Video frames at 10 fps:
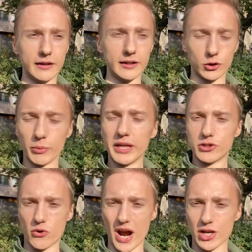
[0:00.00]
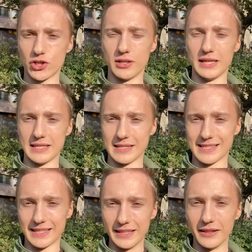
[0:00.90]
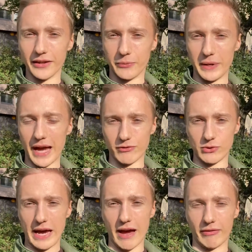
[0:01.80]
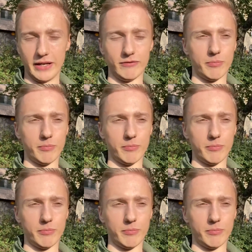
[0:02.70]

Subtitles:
Human interaction is a skill that we have to have, and if a